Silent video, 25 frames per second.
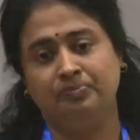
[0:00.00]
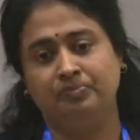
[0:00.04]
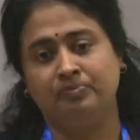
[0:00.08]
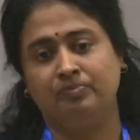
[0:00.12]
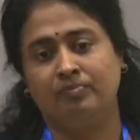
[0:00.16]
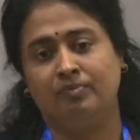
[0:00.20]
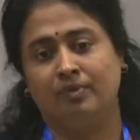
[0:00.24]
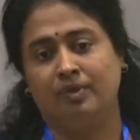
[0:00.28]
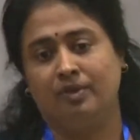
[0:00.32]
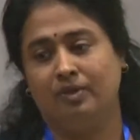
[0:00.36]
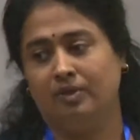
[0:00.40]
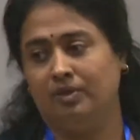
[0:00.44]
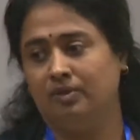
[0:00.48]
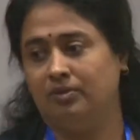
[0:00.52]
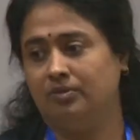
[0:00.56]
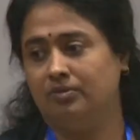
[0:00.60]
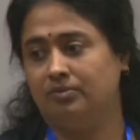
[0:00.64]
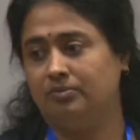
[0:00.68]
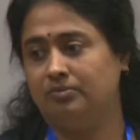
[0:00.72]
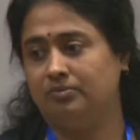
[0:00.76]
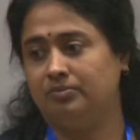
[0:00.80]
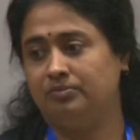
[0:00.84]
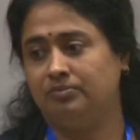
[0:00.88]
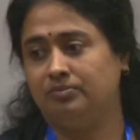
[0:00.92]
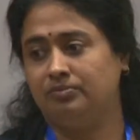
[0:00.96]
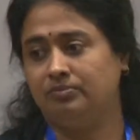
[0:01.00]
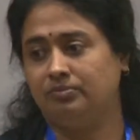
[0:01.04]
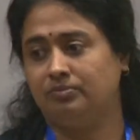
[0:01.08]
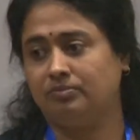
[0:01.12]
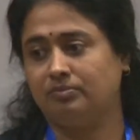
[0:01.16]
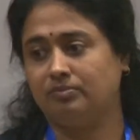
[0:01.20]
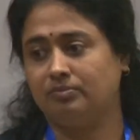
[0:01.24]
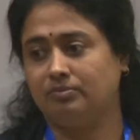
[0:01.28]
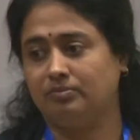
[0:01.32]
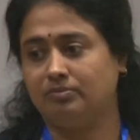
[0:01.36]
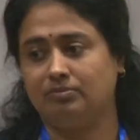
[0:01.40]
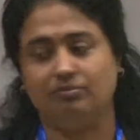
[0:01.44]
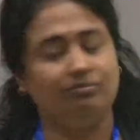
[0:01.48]
So you don't use trypsin
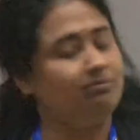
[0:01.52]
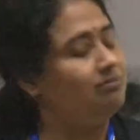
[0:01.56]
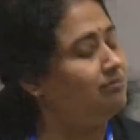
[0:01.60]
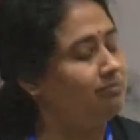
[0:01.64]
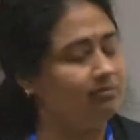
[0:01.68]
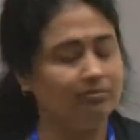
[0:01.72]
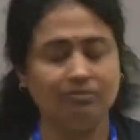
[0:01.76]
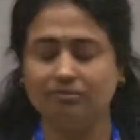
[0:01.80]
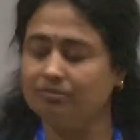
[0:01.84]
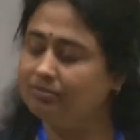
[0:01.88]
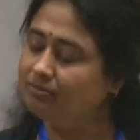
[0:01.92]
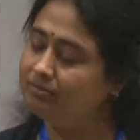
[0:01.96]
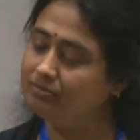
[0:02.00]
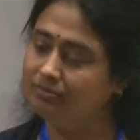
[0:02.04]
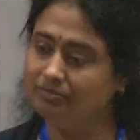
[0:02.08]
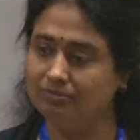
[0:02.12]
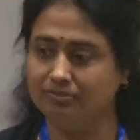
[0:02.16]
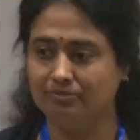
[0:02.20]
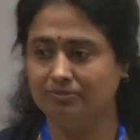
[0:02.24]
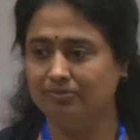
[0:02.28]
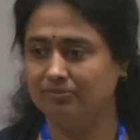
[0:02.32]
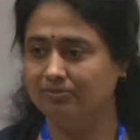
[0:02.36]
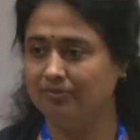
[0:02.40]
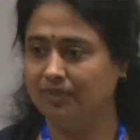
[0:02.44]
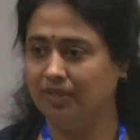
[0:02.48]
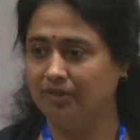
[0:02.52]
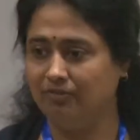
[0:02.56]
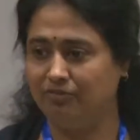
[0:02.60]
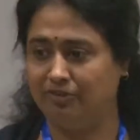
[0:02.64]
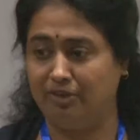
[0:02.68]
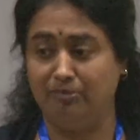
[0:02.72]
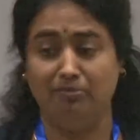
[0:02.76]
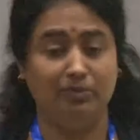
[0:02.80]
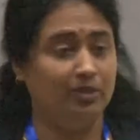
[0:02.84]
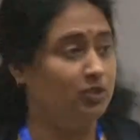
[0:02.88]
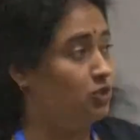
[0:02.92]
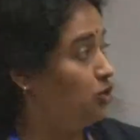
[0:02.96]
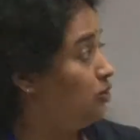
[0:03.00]
or
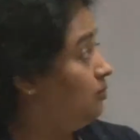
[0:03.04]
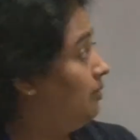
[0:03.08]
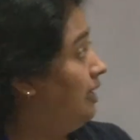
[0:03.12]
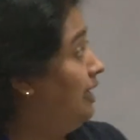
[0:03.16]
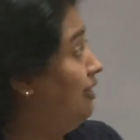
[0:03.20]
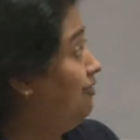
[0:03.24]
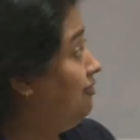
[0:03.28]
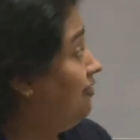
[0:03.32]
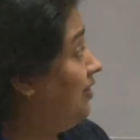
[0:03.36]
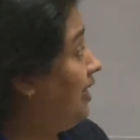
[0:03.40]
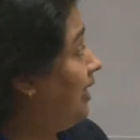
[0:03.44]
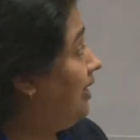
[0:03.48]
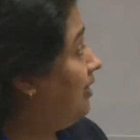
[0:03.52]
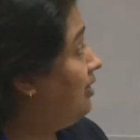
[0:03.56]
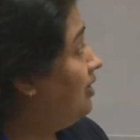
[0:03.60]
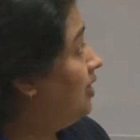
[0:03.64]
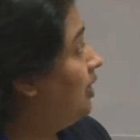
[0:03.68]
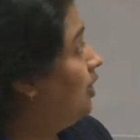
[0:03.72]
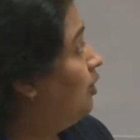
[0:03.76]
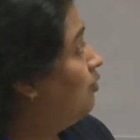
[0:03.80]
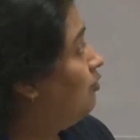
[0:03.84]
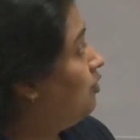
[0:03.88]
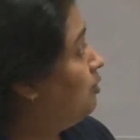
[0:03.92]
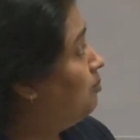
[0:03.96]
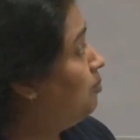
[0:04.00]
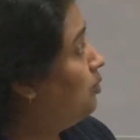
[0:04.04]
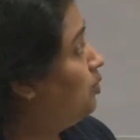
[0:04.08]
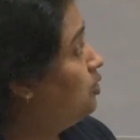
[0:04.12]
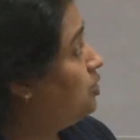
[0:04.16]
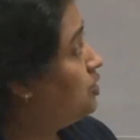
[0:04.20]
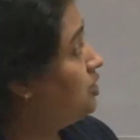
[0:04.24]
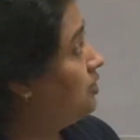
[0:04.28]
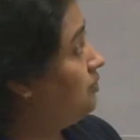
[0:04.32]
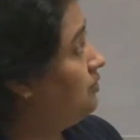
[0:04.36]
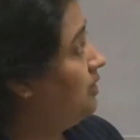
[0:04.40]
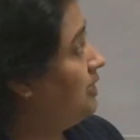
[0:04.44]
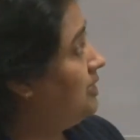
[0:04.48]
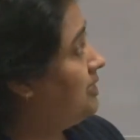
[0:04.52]
From, So in fact, for most
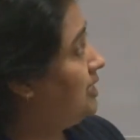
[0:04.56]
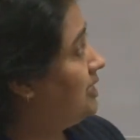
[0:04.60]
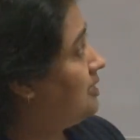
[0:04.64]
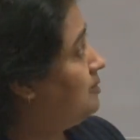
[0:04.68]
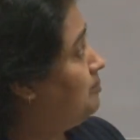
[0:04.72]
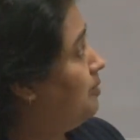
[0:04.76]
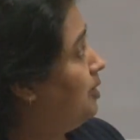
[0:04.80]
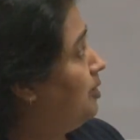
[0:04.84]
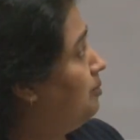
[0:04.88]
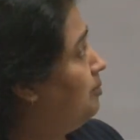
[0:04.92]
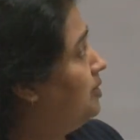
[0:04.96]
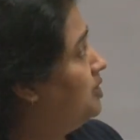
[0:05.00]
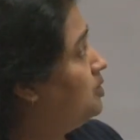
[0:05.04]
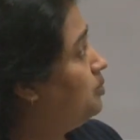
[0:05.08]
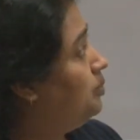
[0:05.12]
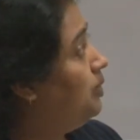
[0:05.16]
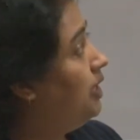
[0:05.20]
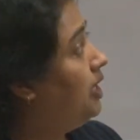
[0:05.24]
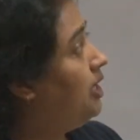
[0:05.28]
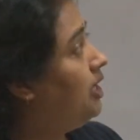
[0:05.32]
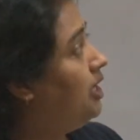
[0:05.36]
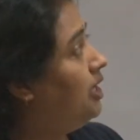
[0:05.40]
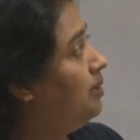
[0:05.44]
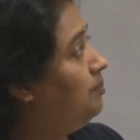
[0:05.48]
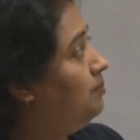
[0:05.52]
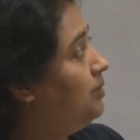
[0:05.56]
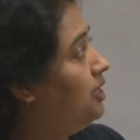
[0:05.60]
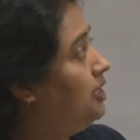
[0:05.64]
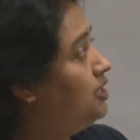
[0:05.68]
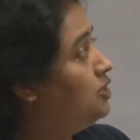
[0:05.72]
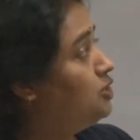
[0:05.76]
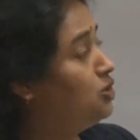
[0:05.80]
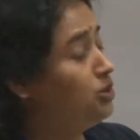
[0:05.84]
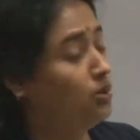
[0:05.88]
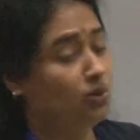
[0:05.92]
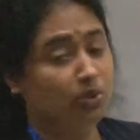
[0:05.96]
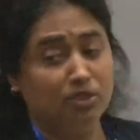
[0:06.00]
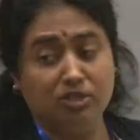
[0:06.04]
of these experiments, we keep these
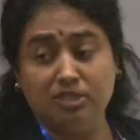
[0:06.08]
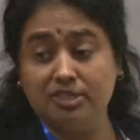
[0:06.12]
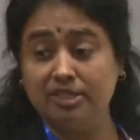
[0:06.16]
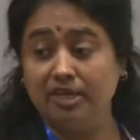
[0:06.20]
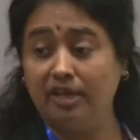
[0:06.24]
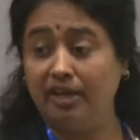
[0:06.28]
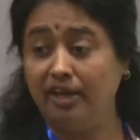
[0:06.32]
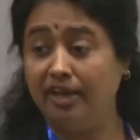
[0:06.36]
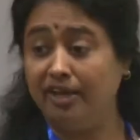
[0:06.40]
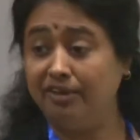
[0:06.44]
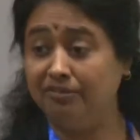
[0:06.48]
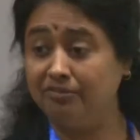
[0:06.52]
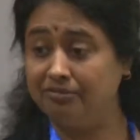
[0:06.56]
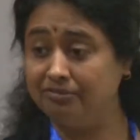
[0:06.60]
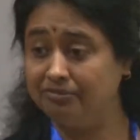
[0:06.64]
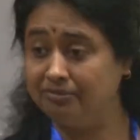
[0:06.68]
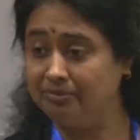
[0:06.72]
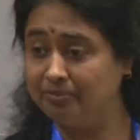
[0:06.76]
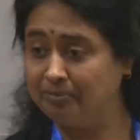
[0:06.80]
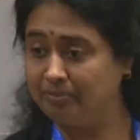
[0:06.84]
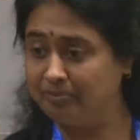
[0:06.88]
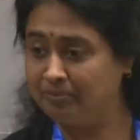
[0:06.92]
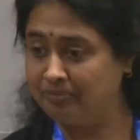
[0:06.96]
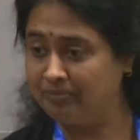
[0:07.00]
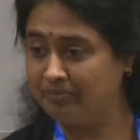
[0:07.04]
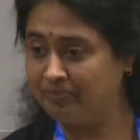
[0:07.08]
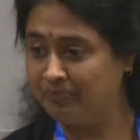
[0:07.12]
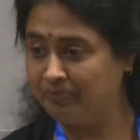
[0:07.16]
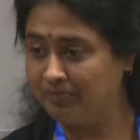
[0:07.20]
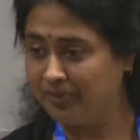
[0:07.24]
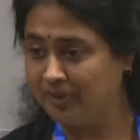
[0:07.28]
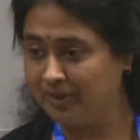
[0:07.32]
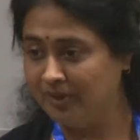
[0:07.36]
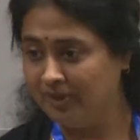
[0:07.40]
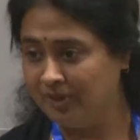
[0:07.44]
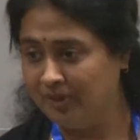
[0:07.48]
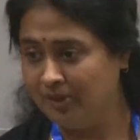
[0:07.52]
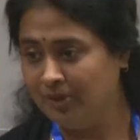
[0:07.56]
donors alive
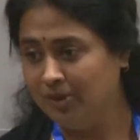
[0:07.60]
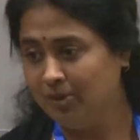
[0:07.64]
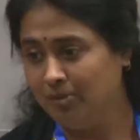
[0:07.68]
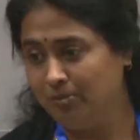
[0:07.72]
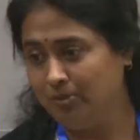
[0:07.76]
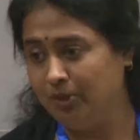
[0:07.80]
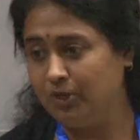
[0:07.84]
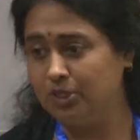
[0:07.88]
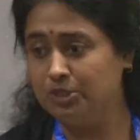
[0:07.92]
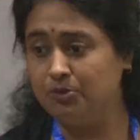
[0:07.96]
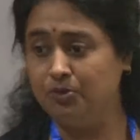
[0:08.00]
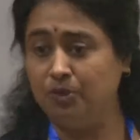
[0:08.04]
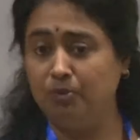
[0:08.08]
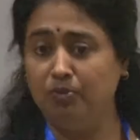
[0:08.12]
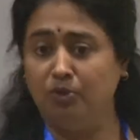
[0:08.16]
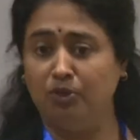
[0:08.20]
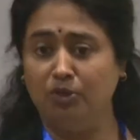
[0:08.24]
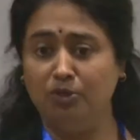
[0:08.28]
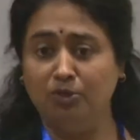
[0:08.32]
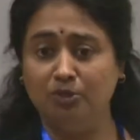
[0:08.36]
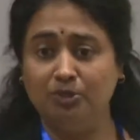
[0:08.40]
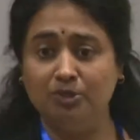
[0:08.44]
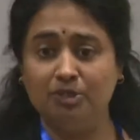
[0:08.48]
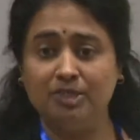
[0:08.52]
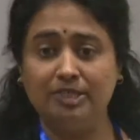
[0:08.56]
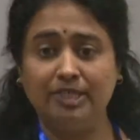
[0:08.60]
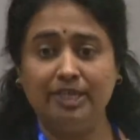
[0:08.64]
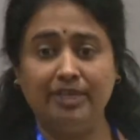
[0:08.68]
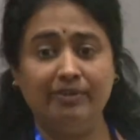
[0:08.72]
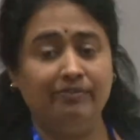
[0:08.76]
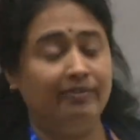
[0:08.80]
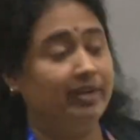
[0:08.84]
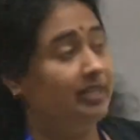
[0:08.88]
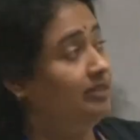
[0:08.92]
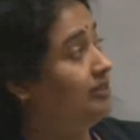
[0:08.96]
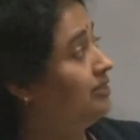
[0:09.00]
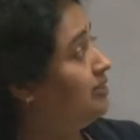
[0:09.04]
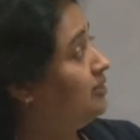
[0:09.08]
because we want to see
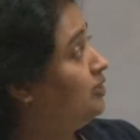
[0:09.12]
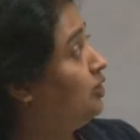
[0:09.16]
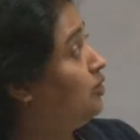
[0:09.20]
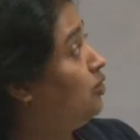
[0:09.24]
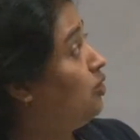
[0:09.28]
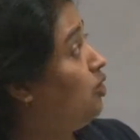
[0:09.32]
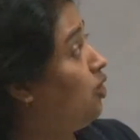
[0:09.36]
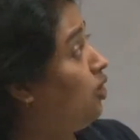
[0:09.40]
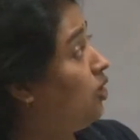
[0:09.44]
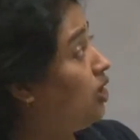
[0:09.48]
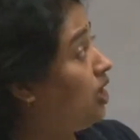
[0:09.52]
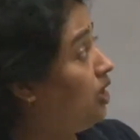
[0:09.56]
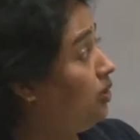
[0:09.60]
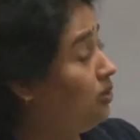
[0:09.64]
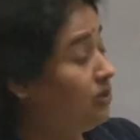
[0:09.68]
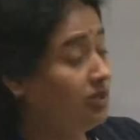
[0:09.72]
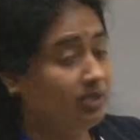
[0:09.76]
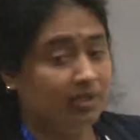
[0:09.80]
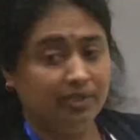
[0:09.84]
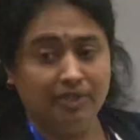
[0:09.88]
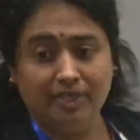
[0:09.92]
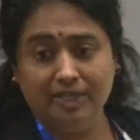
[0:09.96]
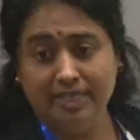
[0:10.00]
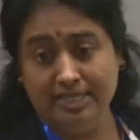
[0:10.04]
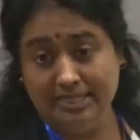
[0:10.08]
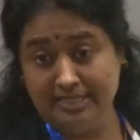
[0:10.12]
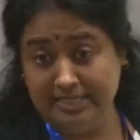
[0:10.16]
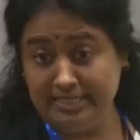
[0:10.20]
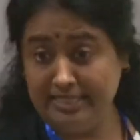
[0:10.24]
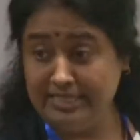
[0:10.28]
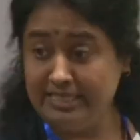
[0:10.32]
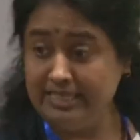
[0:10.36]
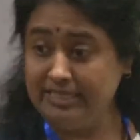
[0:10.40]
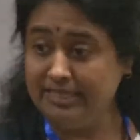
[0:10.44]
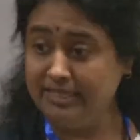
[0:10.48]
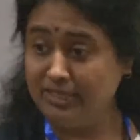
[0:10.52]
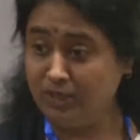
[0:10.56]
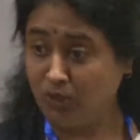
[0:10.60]
whether the knockout is
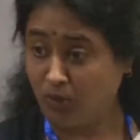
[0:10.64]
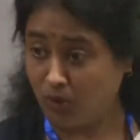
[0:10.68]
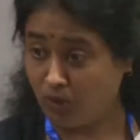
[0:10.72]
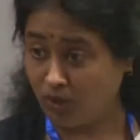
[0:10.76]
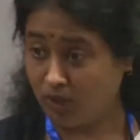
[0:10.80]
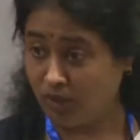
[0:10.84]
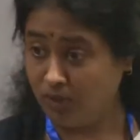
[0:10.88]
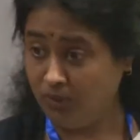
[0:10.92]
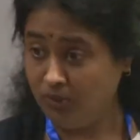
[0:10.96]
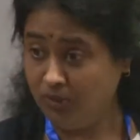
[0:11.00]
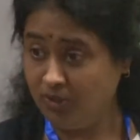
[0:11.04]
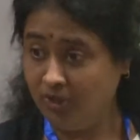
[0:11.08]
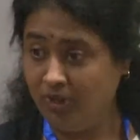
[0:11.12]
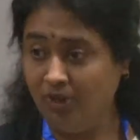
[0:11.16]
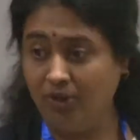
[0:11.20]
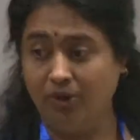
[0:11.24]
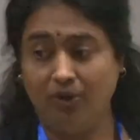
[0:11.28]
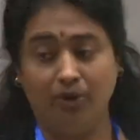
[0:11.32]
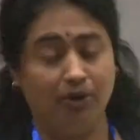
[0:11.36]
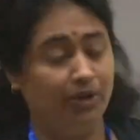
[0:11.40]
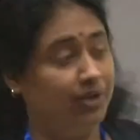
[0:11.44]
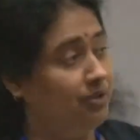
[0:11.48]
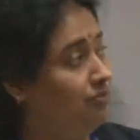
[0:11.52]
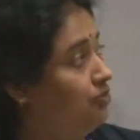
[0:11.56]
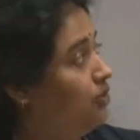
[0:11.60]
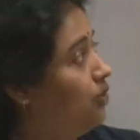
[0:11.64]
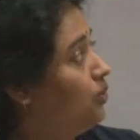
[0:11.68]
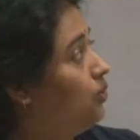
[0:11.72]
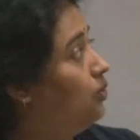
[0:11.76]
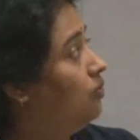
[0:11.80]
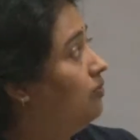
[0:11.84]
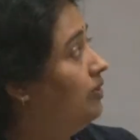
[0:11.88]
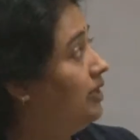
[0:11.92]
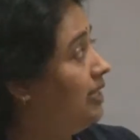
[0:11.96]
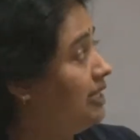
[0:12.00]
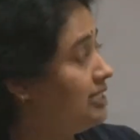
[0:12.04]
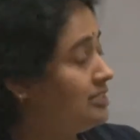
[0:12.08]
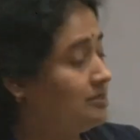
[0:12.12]
indeed a knockout or if the
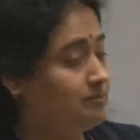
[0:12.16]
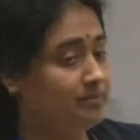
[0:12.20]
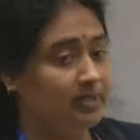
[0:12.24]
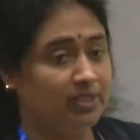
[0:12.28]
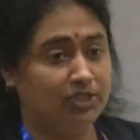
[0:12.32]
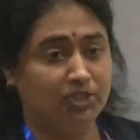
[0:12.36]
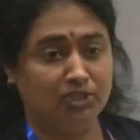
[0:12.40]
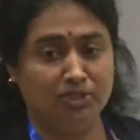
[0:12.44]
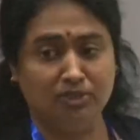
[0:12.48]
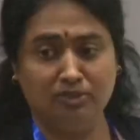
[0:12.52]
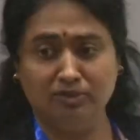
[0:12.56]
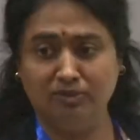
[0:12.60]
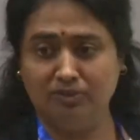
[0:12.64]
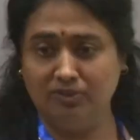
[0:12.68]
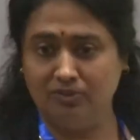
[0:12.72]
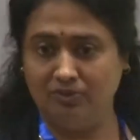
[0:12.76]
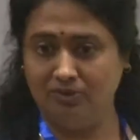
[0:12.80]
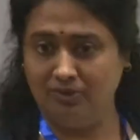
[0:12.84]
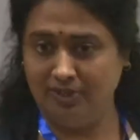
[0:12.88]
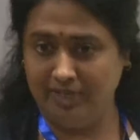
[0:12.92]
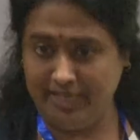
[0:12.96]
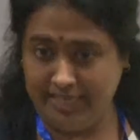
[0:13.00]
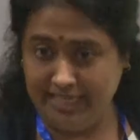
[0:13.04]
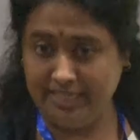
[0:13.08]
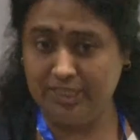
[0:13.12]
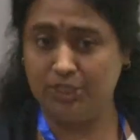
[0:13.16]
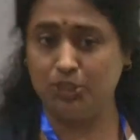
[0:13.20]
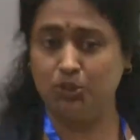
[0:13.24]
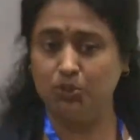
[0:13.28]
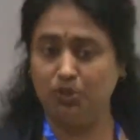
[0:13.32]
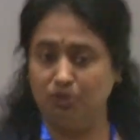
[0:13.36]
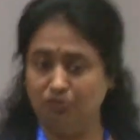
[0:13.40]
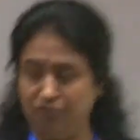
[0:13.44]
overexpression leads to